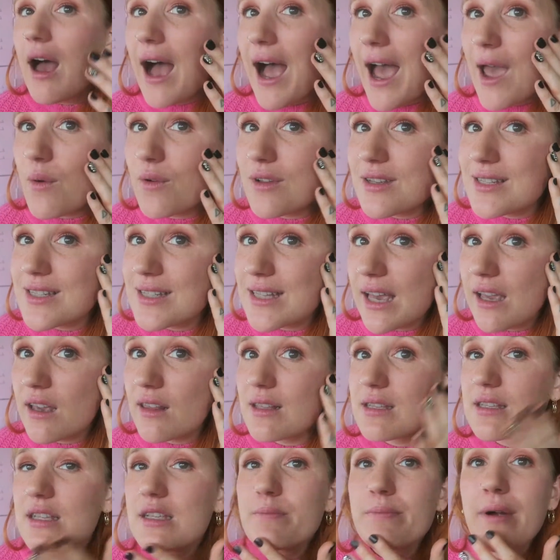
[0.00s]
I will say
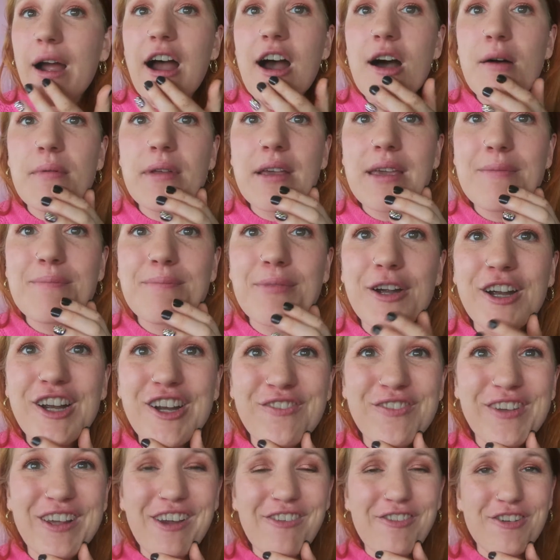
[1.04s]
this is probably
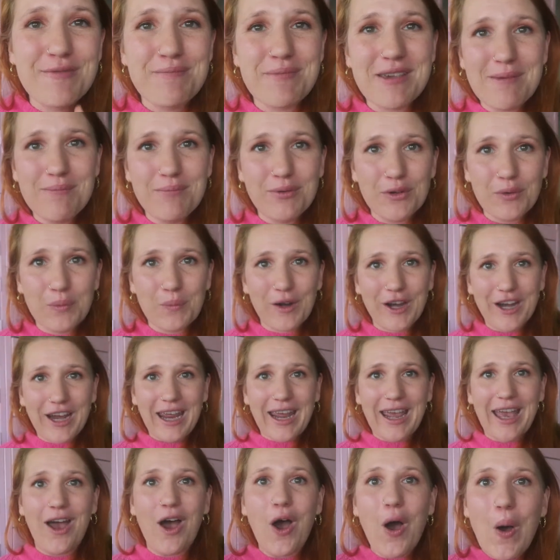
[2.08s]
perfect for people
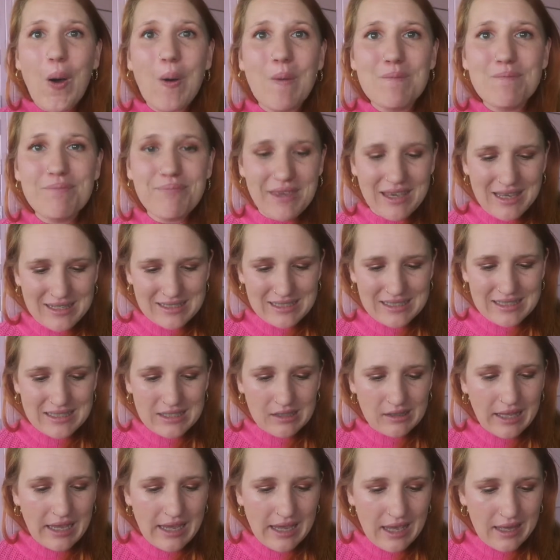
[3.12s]
working at home because it's
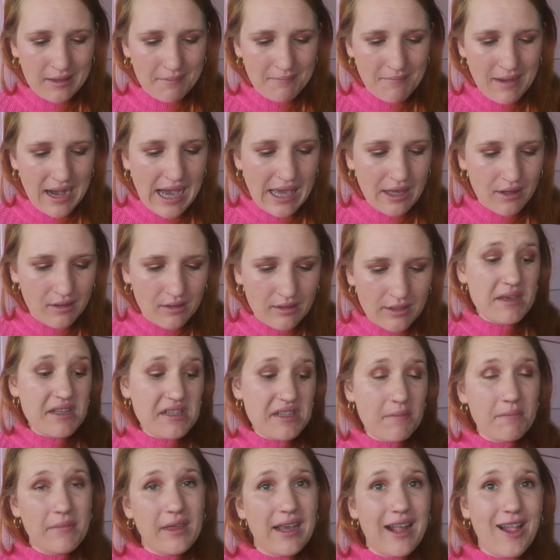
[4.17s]
light and mild. Maybe
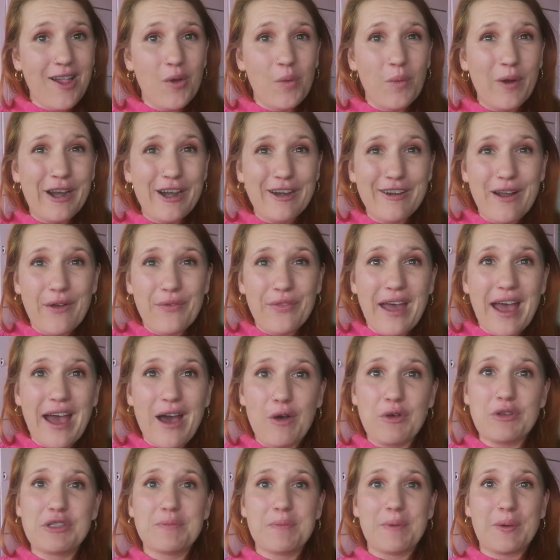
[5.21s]
something I'll wear around the
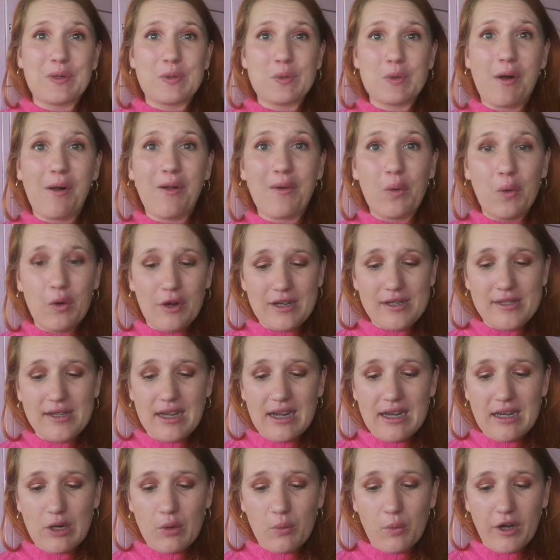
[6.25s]
house because we're all
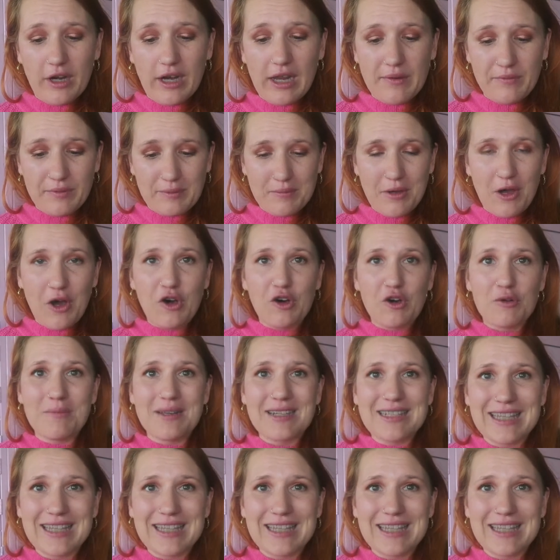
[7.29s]
quarantined and working from home.